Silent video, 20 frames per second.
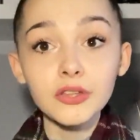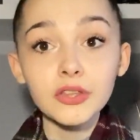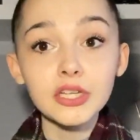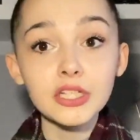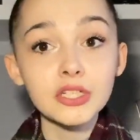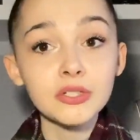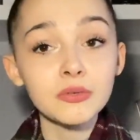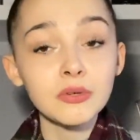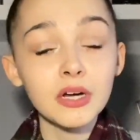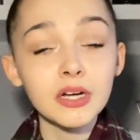They
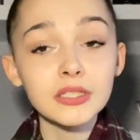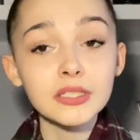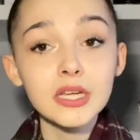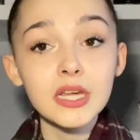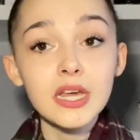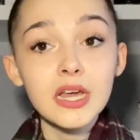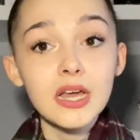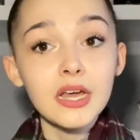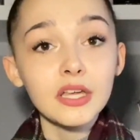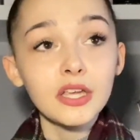do not,
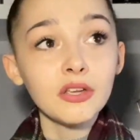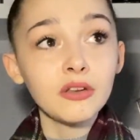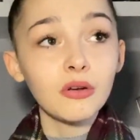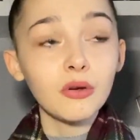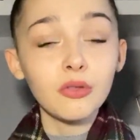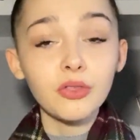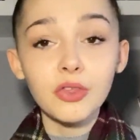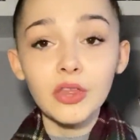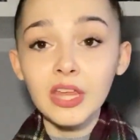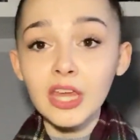you know,
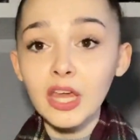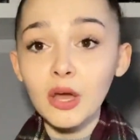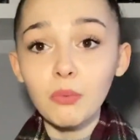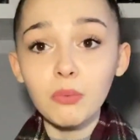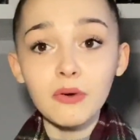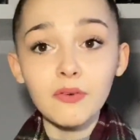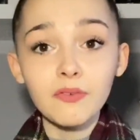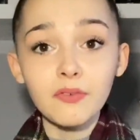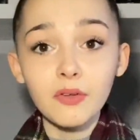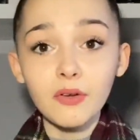thingy up
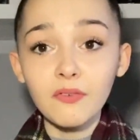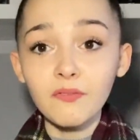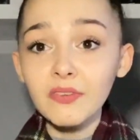with your